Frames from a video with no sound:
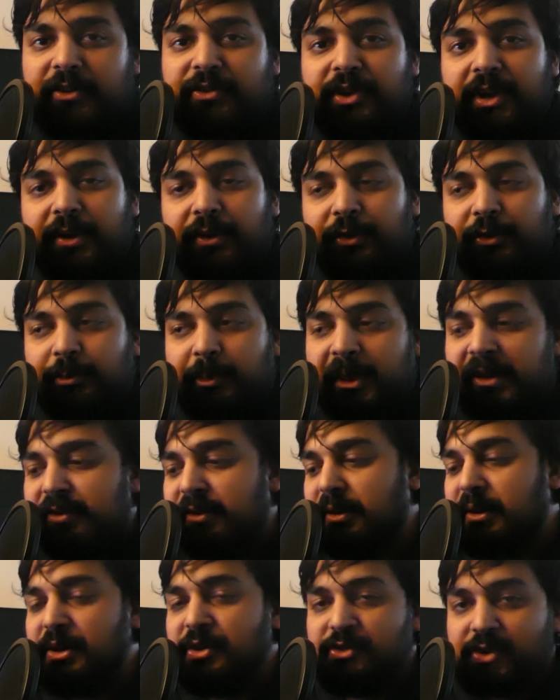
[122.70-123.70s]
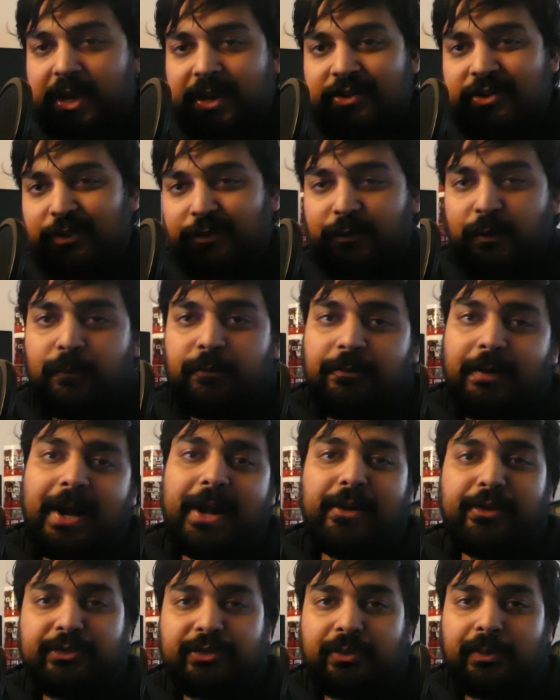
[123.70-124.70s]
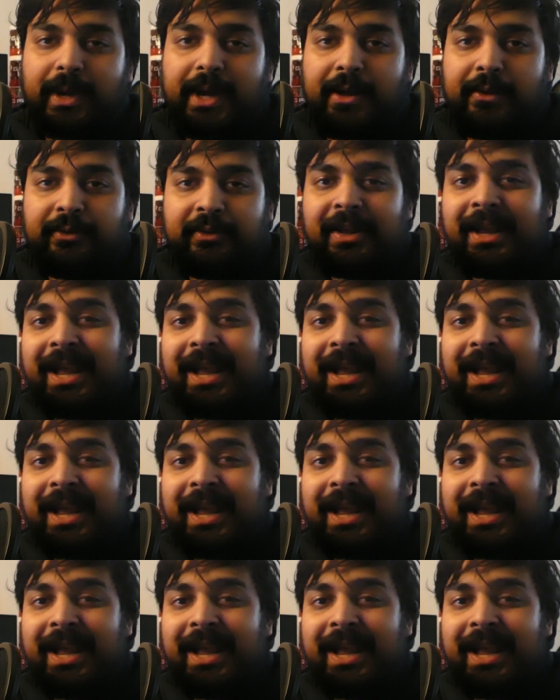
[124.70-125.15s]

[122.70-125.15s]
channels basically change a few files around